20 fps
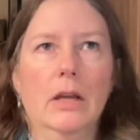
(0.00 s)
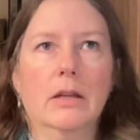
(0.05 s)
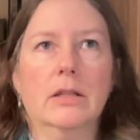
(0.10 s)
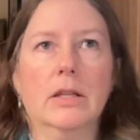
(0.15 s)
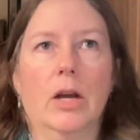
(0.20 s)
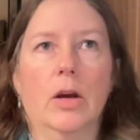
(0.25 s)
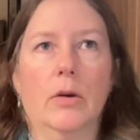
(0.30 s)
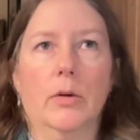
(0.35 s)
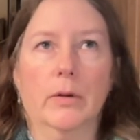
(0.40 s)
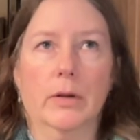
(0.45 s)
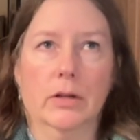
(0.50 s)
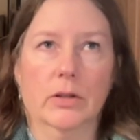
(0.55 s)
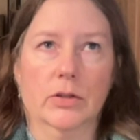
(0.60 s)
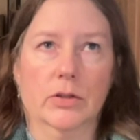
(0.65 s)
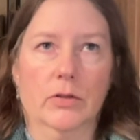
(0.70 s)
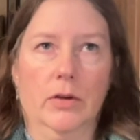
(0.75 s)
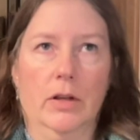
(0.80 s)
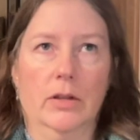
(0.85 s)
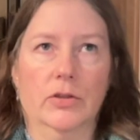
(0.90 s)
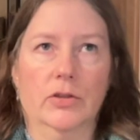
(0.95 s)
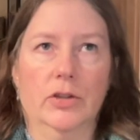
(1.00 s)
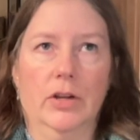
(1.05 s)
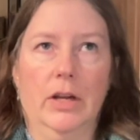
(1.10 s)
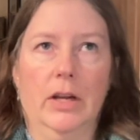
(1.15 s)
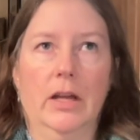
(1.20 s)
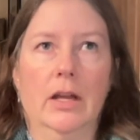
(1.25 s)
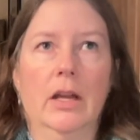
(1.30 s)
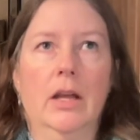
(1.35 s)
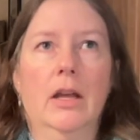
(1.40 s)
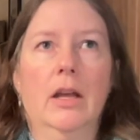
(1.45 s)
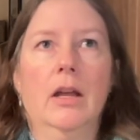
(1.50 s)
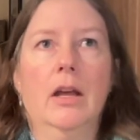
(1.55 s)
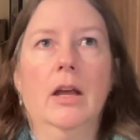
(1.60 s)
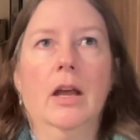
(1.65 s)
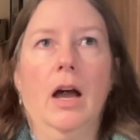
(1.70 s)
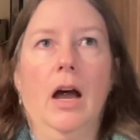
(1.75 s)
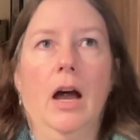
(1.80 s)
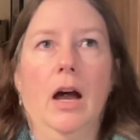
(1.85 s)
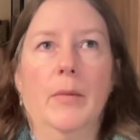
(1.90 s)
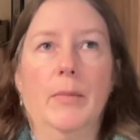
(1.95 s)
tarot and astrology
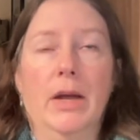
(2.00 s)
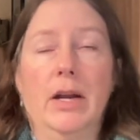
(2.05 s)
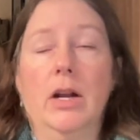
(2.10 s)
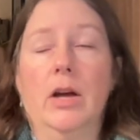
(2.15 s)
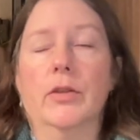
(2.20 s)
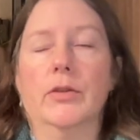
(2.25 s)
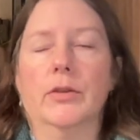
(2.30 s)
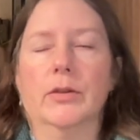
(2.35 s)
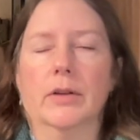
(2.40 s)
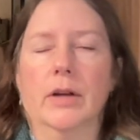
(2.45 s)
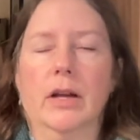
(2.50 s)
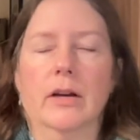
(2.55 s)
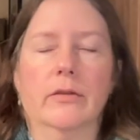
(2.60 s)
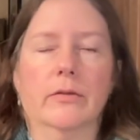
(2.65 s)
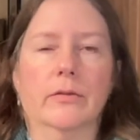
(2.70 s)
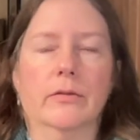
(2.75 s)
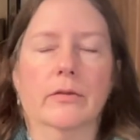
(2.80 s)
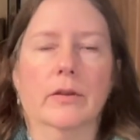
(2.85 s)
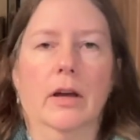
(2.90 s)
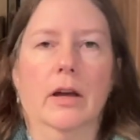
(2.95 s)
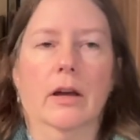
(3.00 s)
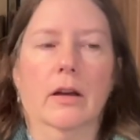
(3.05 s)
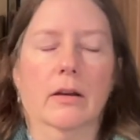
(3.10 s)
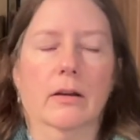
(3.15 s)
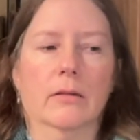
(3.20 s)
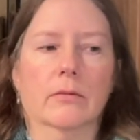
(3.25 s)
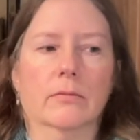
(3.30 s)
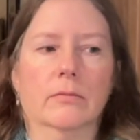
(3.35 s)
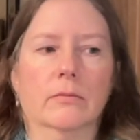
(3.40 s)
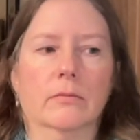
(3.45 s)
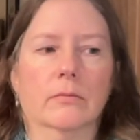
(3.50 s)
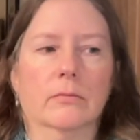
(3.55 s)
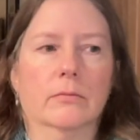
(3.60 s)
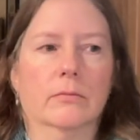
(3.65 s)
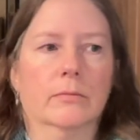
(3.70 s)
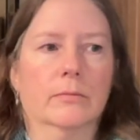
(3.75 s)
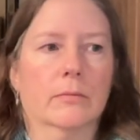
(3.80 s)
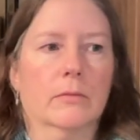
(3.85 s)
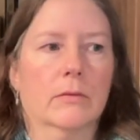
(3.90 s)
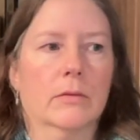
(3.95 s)
um, and other kind of uh,
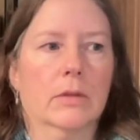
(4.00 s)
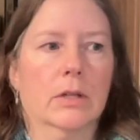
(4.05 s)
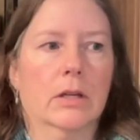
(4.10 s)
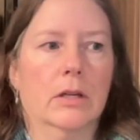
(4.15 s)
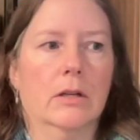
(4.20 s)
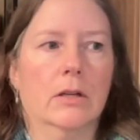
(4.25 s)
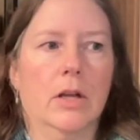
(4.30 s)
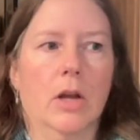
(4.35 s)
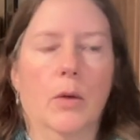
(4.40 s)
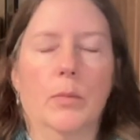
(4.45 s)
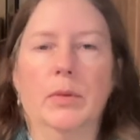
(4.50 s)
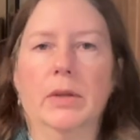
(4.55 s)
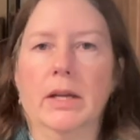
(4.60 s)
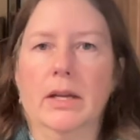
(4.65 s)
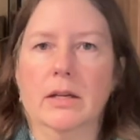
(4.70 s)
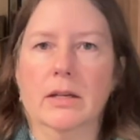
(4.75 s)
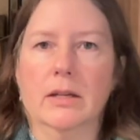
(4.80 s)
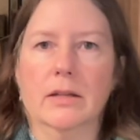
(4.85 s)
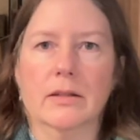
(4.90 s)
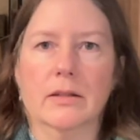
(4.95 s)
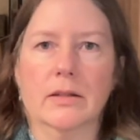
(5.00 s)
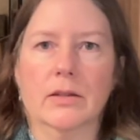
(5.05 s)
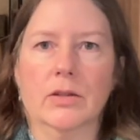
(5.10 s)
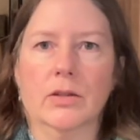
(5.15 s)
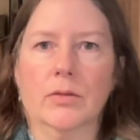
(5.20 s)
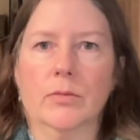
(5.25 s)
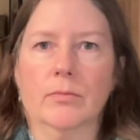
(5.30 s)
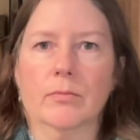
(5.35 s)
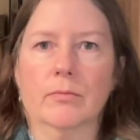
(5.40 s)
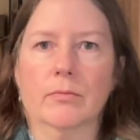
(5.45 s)
Neoplatonist